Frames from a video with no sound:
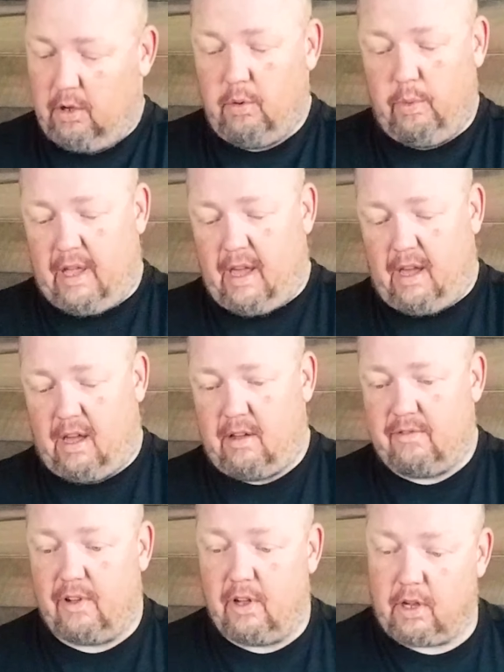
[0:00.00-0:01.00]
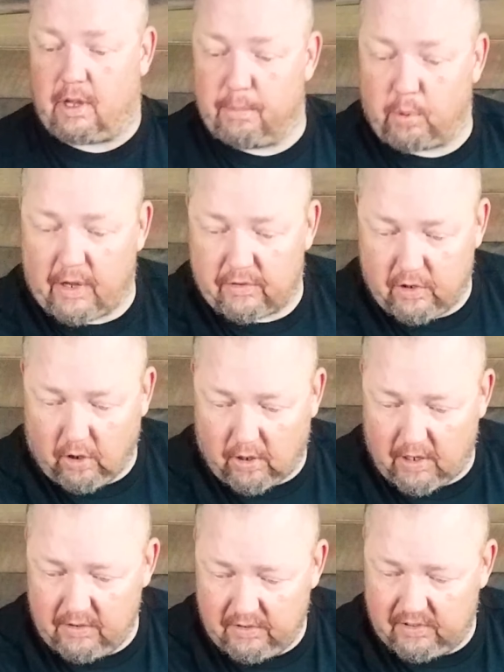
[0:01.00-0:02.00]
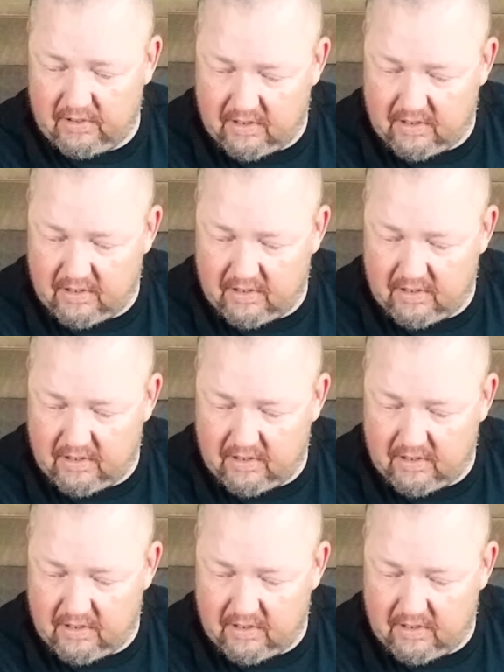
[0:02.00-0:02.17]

We have compressed gauze.